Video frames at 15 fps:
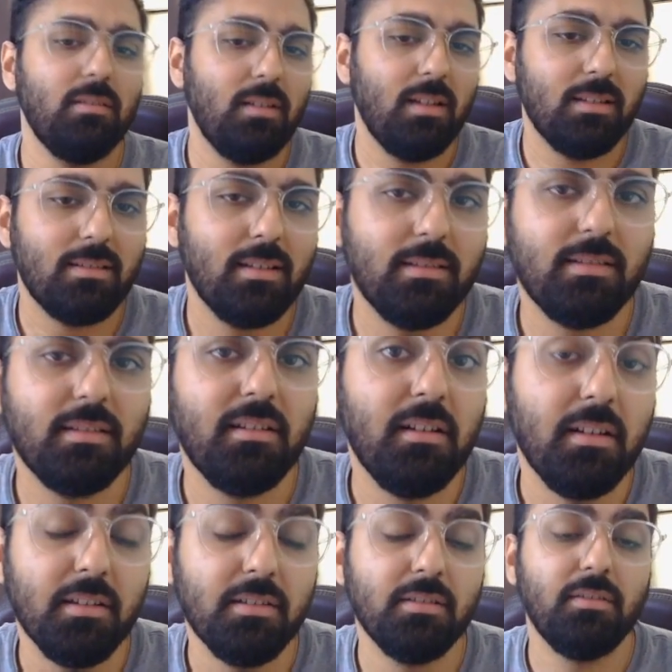Let's say it's an
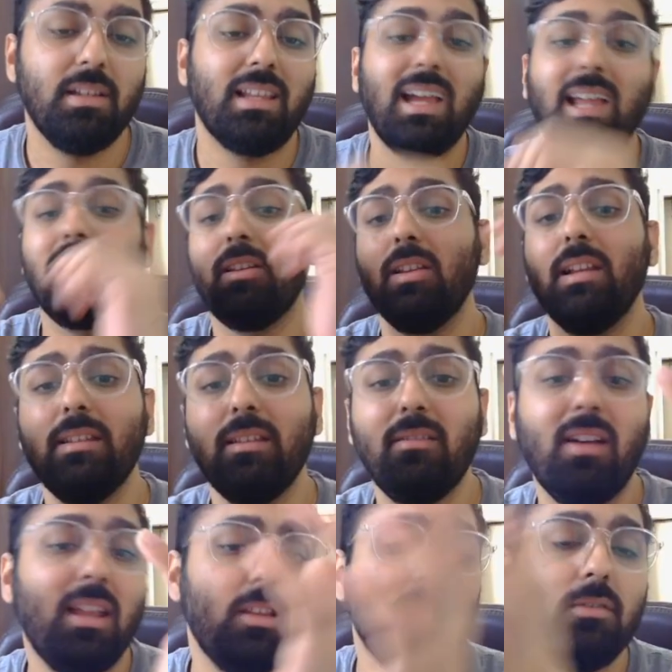integer. We'll calculate the
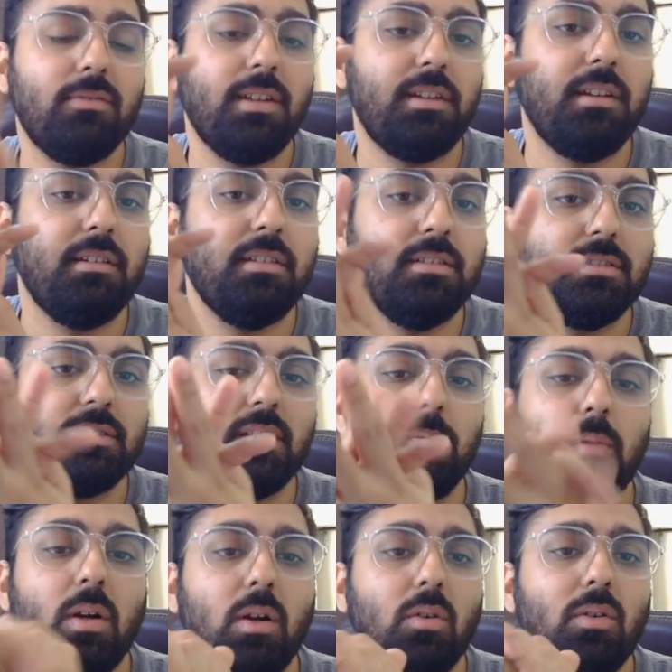value of that integer
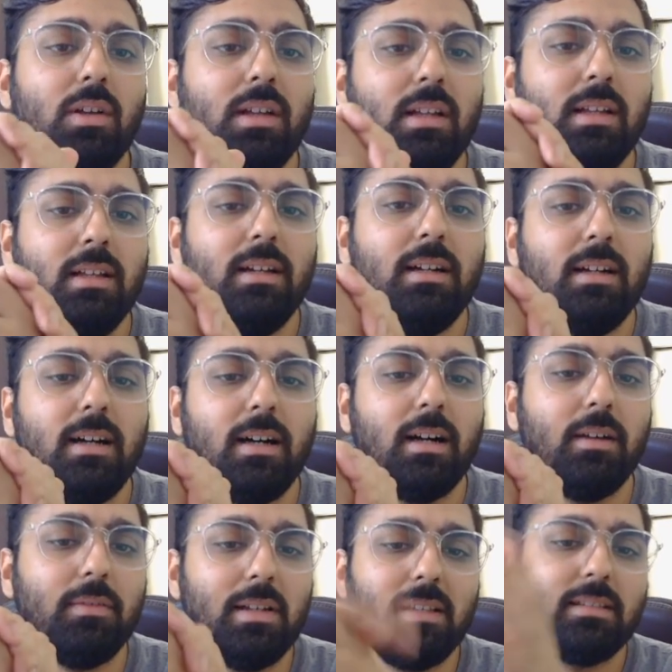somehow.
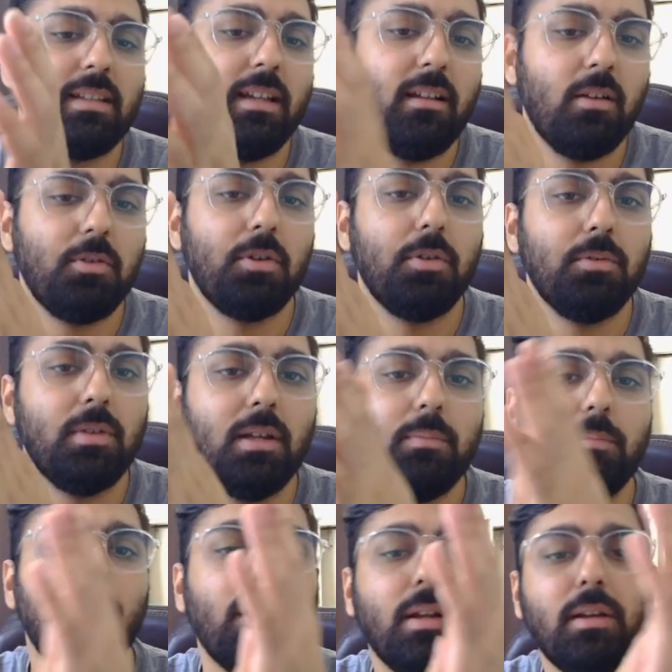We'll decide how to do
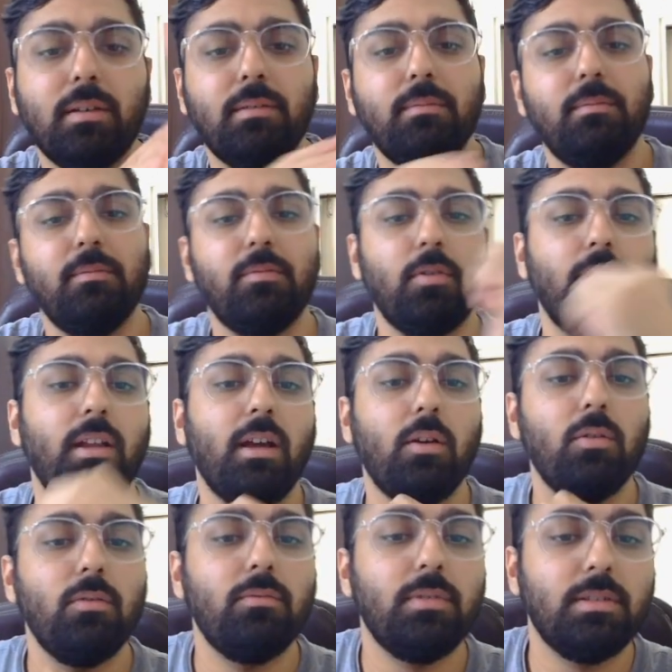that, but for
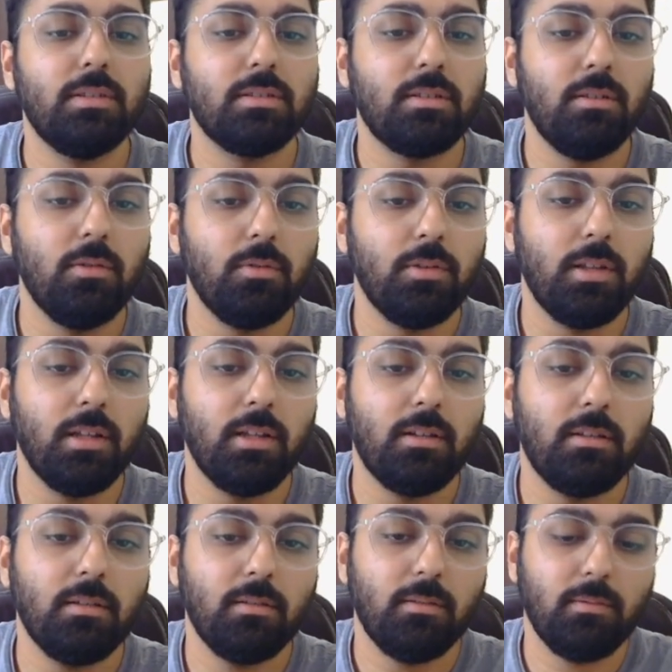now we just know
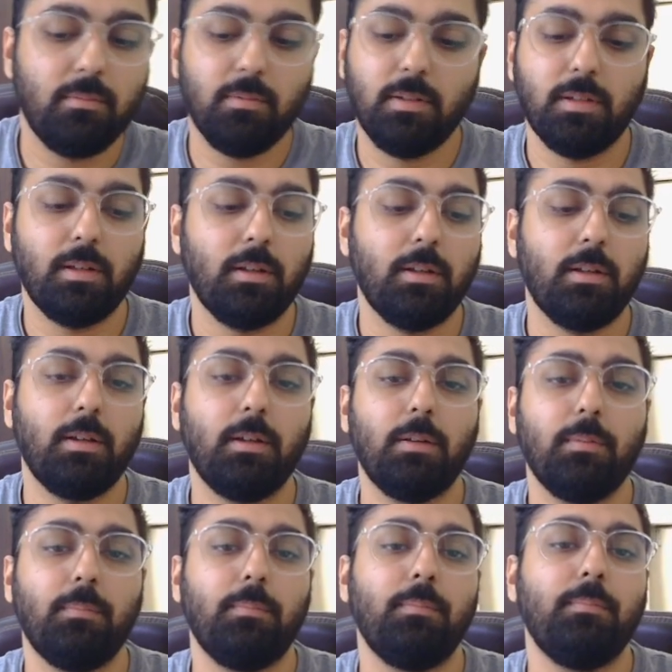that
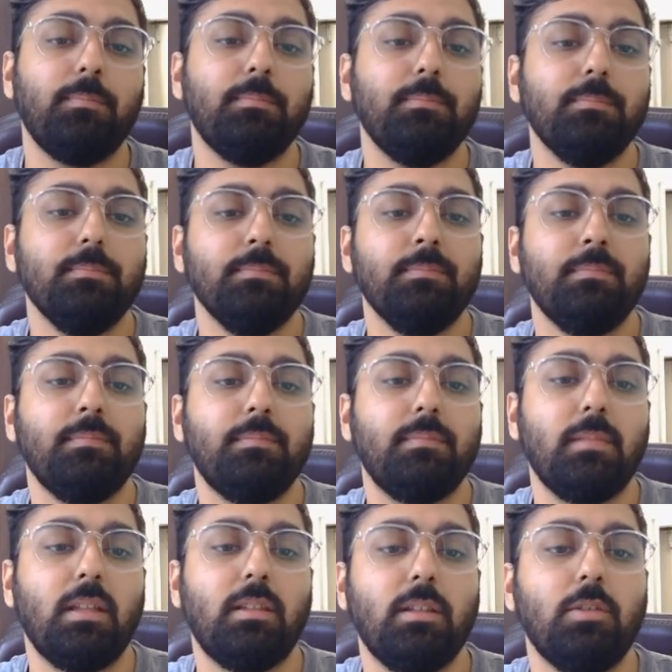
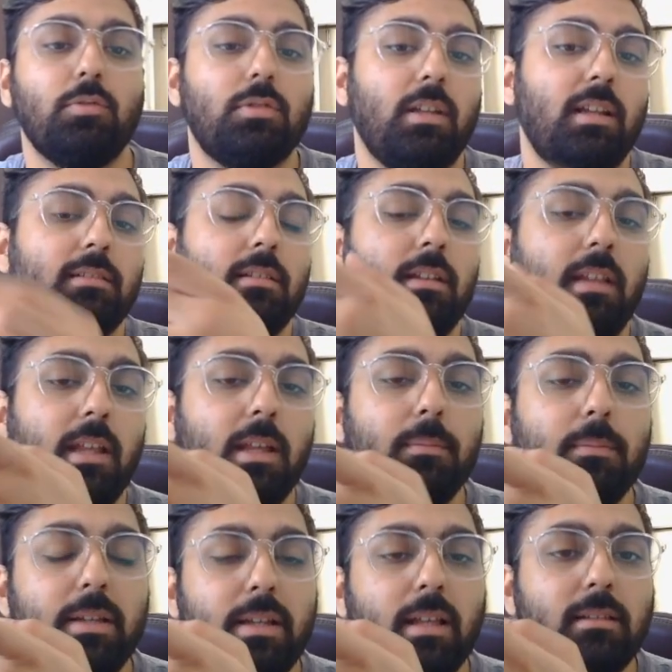that the user has a
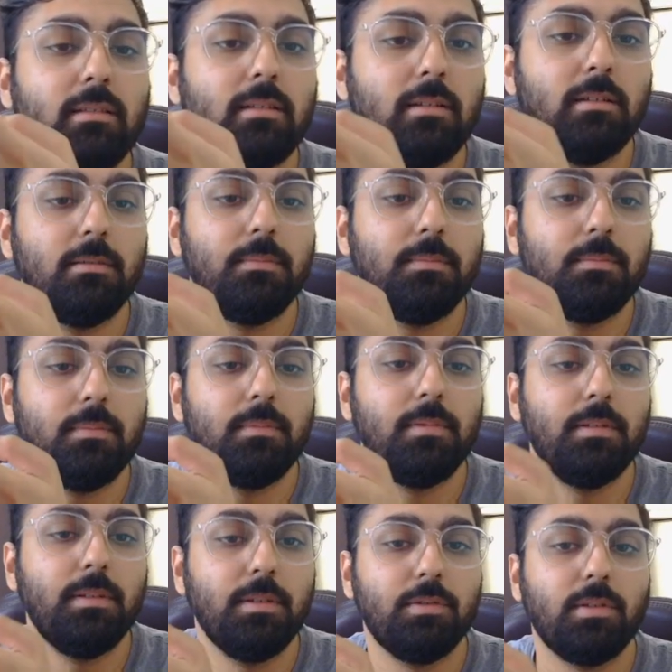name, the
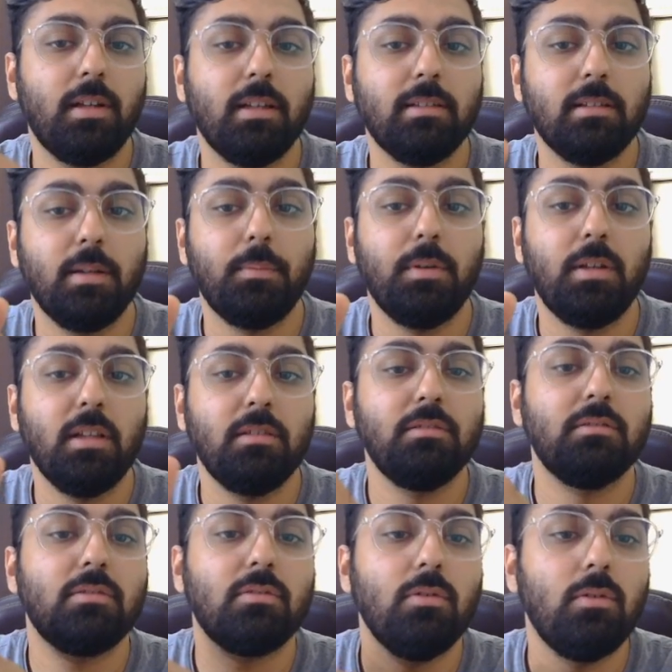user has a
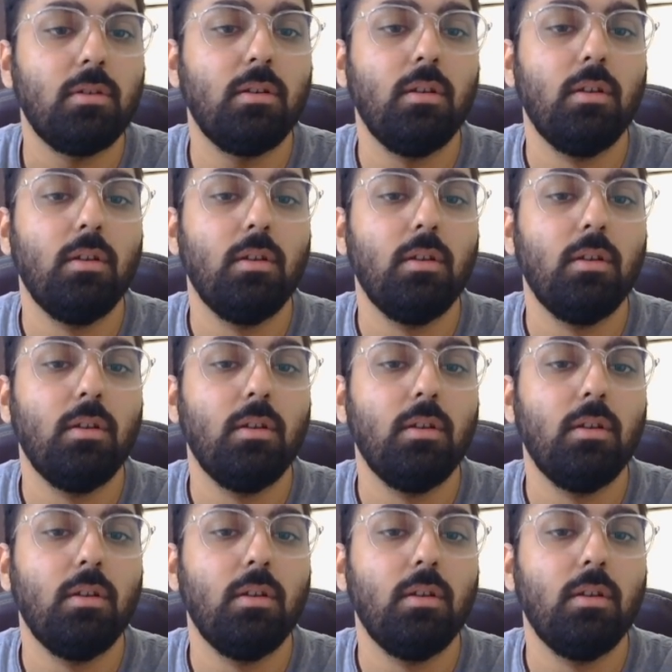reputation score.